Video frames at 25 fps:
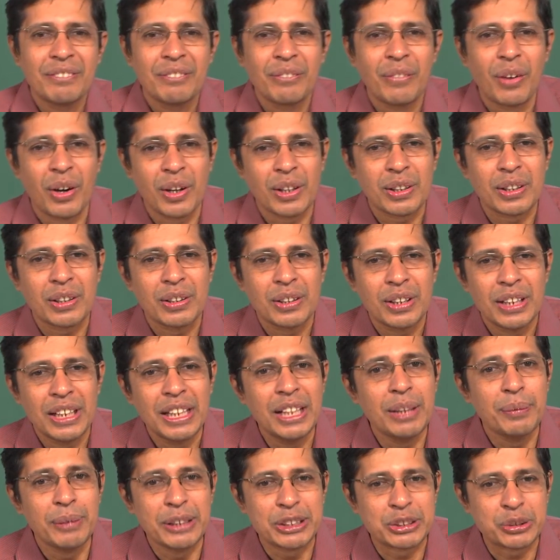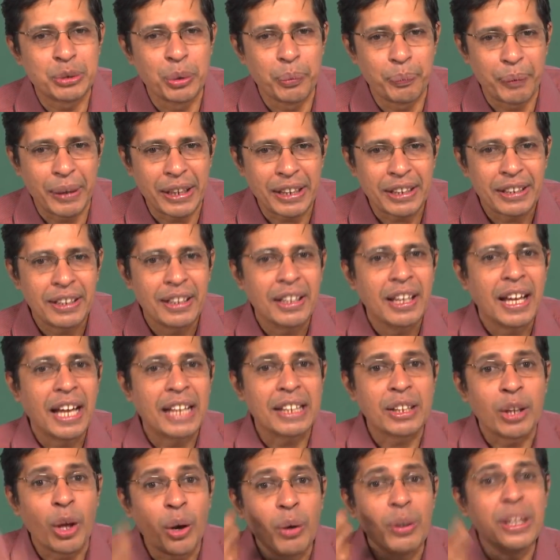what? He will be snooping
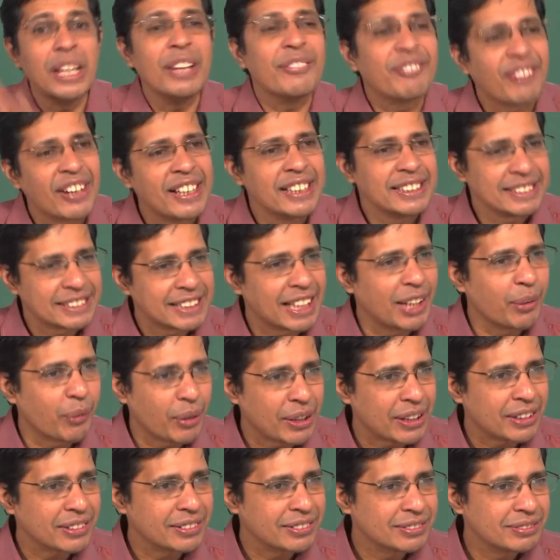and now he finds A1.